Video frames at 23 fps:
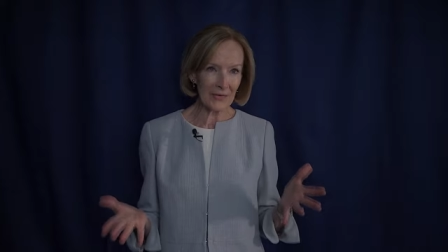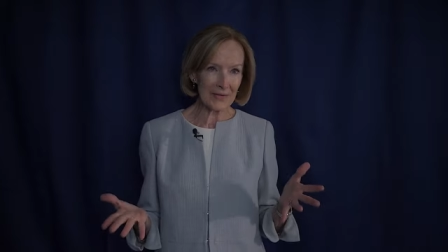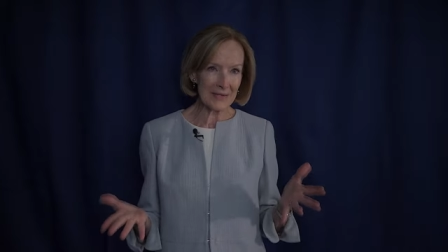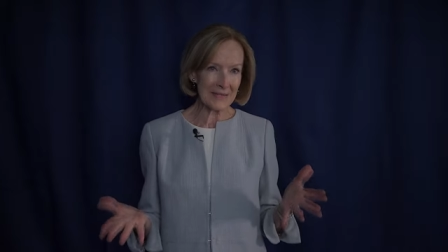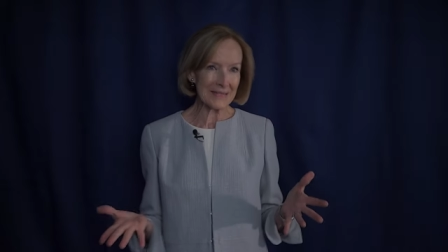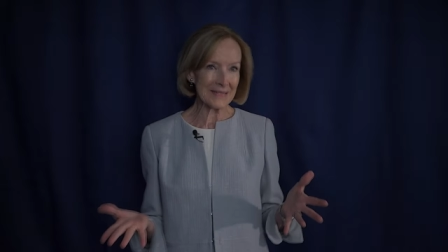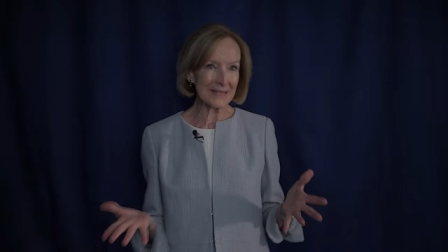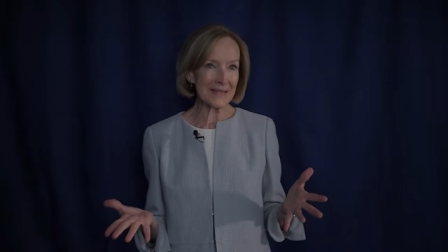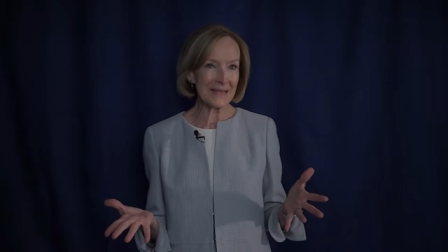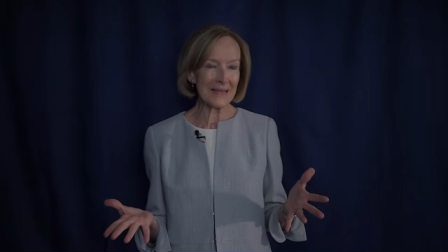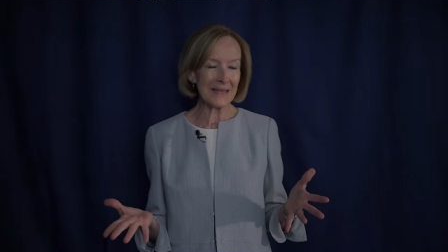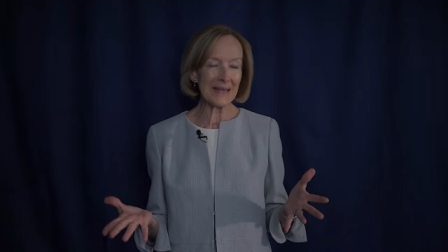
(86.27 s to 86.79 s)
to
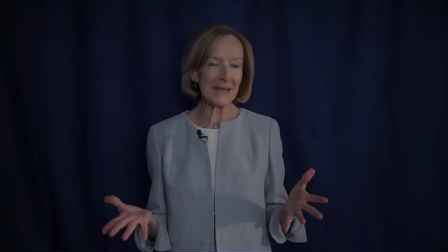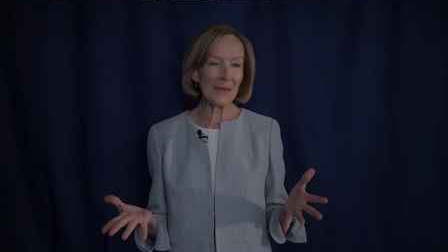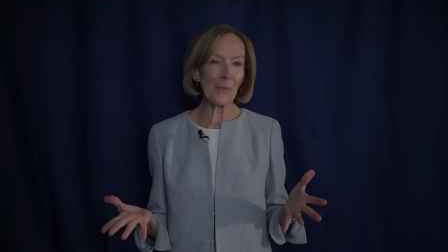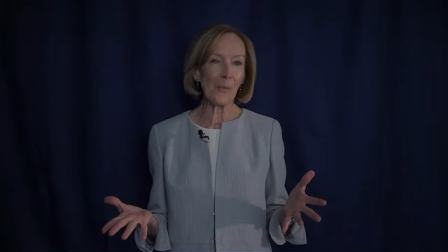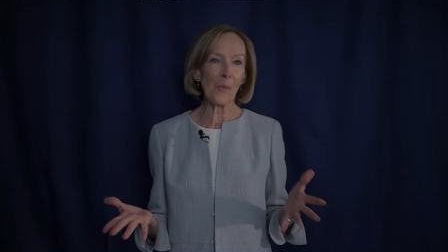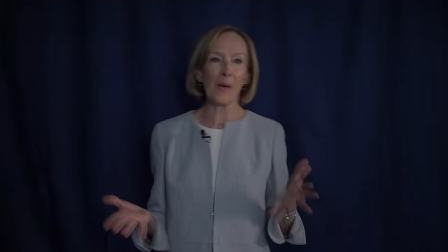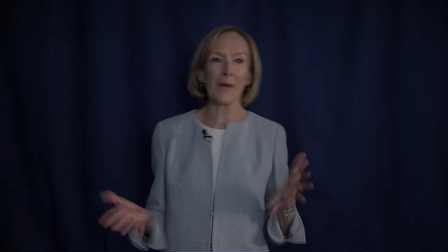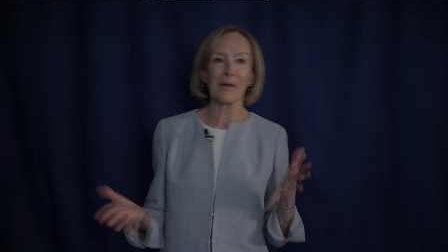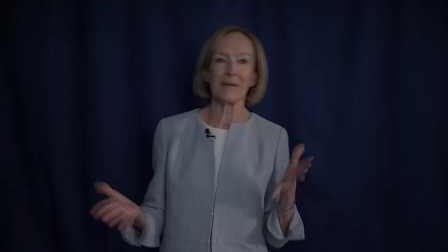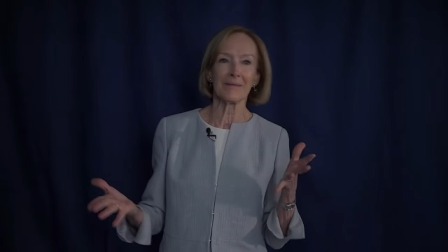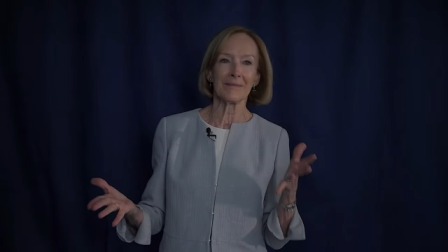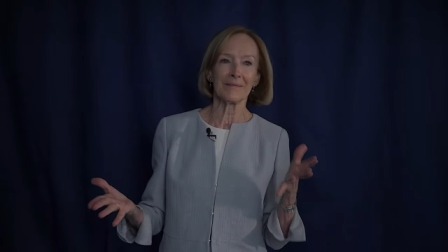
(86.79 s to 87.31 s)
see
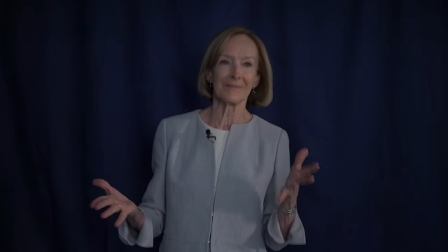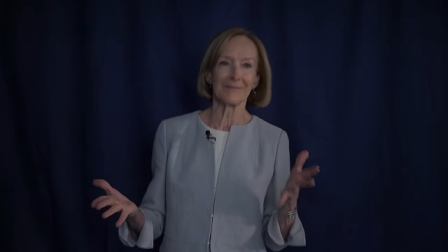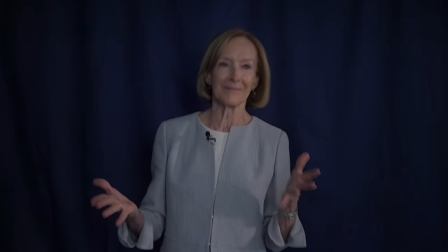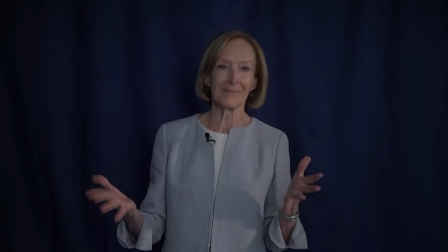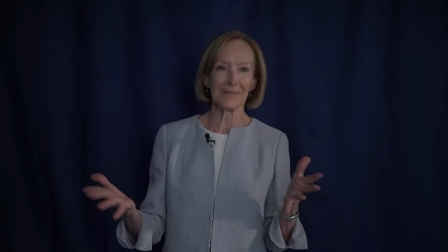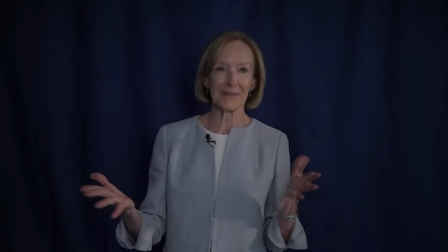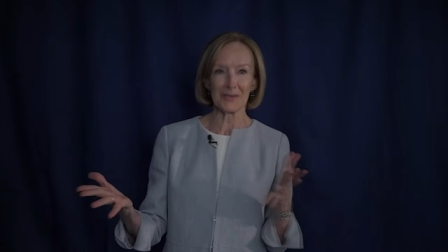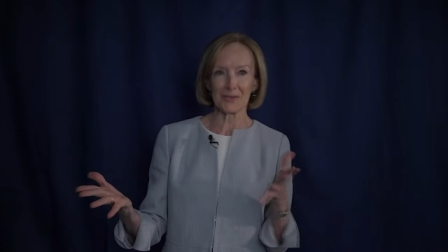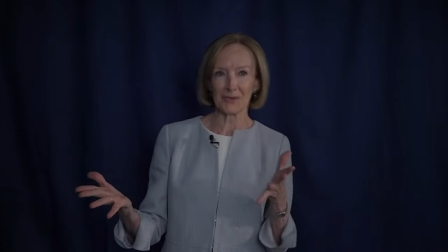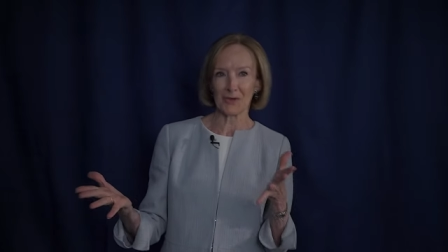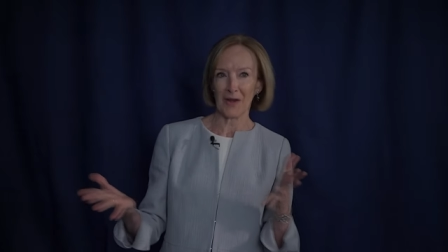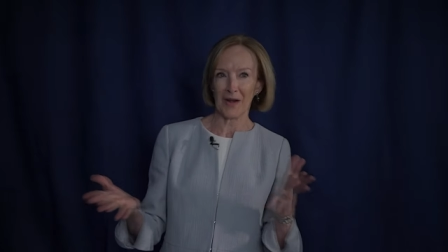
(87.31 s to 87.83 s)
what
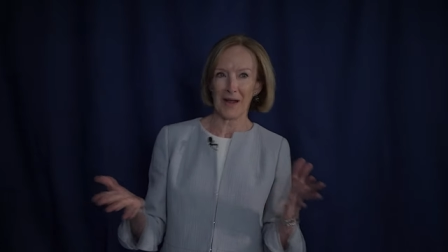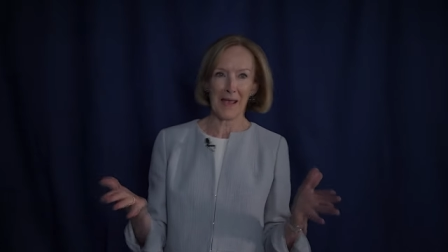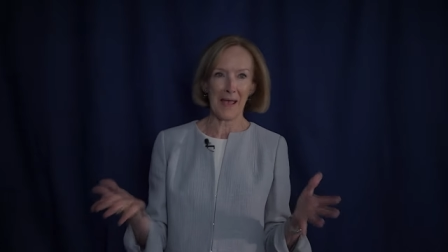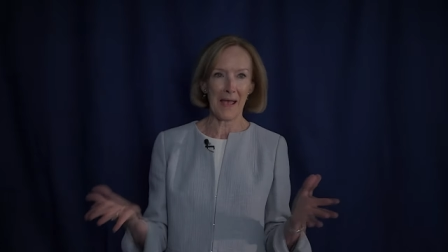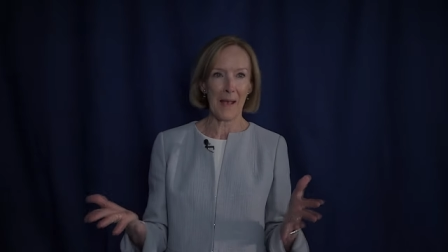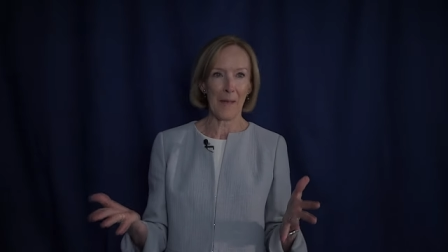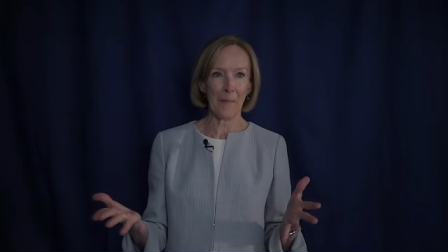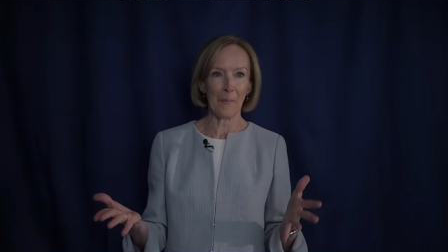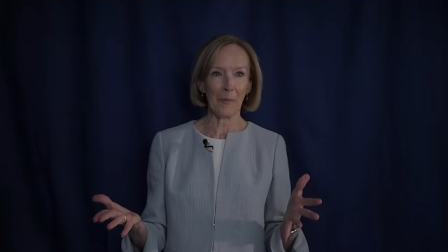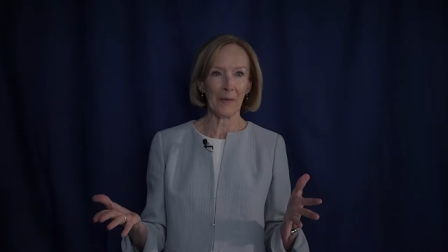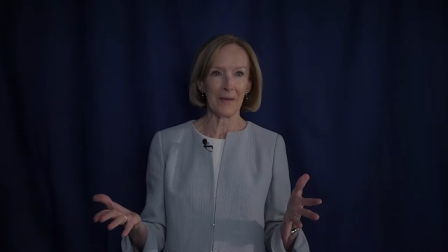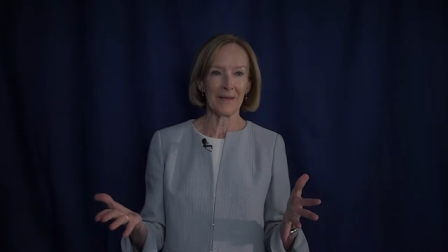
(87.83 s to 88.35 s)
is going to
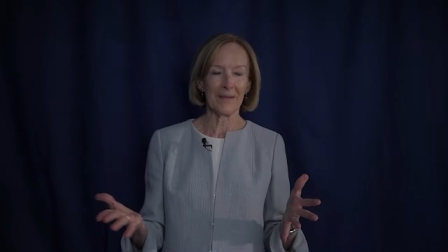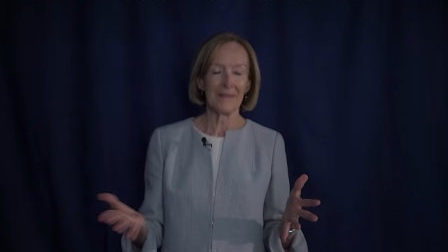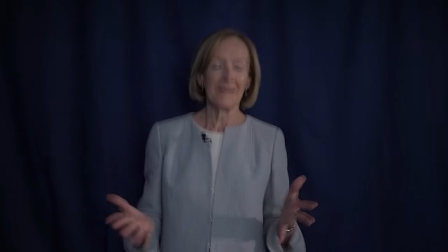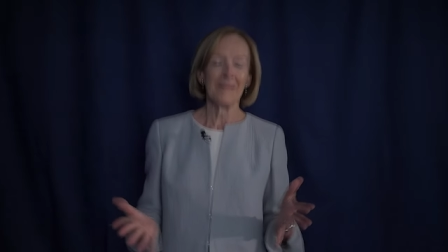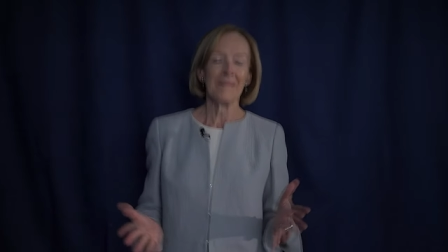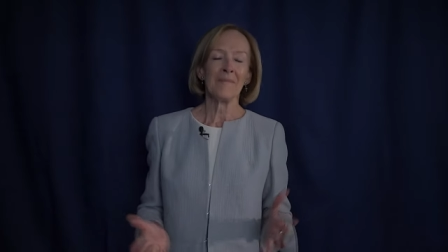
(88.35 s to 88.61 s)
happen.